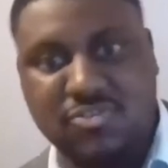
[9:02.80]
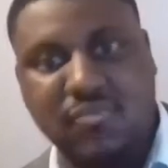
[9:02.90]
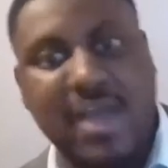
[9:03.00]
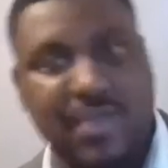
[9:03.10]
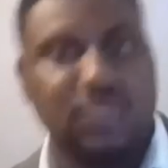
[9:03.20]

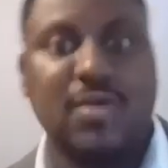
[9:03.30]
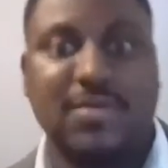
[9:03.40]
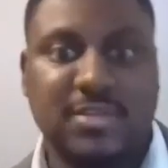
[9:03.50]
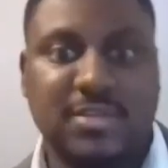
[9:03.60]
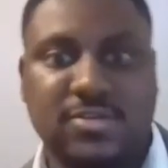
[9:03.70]
had
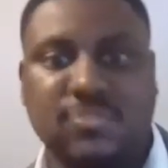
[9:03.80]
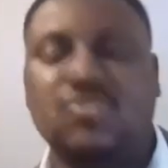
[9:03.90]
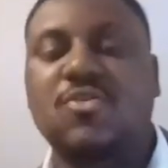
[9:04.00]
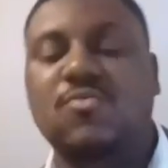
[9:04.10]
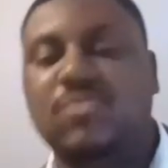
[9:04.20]
throughout the years?
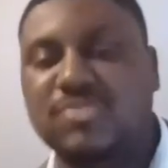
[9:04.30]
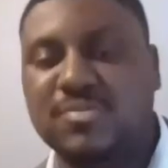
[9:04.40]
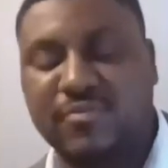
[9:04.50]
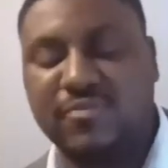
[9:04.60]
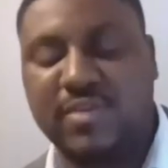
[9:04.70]
What are some
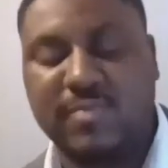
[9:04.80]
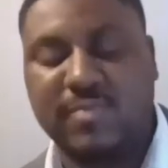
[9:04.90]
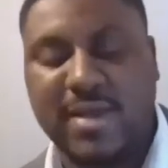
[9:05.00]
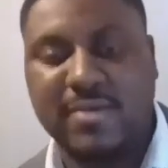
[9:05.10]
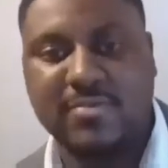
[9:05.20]
of your favorite
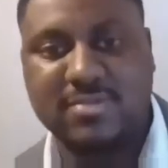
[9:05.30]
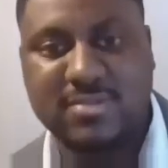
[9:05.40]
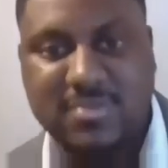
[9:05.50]
battles?